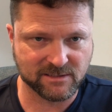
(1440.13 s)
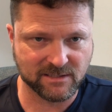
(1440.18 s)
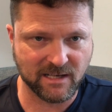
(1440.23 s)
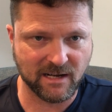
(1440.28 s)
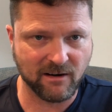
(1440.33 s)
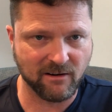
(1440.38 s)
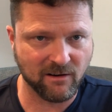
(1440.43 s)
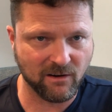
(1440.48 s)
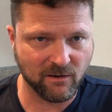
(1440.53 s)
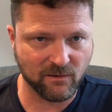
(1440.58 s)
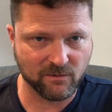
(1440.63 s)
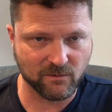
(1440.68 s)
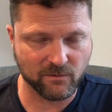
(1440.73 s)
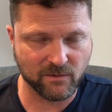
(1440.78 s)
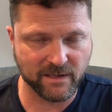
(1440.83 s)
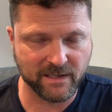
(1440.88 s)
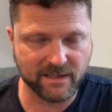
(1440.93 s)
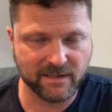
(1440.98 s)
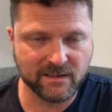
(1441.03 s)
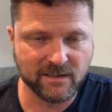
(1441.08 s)
an hour all the
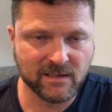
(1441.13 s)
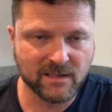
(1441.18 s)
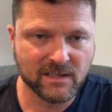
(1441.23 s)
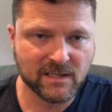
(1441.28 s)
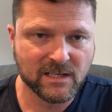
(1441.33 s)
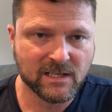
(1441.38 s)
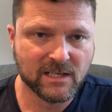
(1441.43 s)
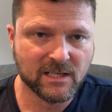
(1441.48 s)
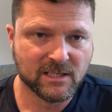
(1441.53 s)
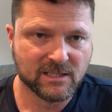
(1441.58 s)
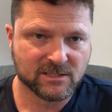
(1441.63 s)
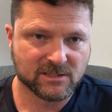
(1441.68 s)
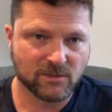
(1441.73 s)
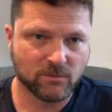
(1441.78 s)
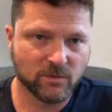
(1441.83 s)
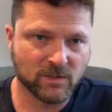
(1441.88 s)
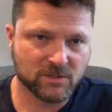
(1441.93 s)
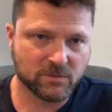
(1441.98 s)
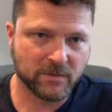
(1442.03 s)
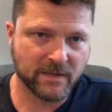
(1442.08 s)
way. So
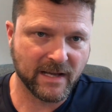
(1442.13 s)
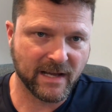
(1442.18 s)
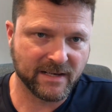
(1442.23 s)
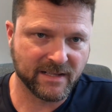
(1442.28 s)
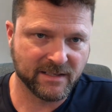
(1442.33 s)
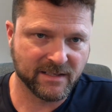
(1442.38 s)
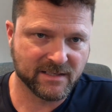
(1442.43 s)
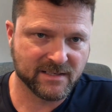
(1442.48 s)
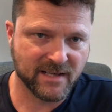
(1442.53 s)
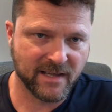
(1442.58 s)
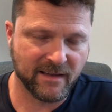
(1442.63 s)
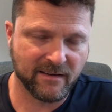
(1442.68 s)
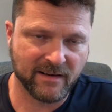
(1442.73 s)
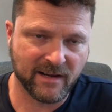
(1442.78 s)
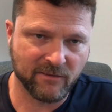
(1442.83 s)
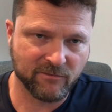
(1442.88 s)
once we got into town,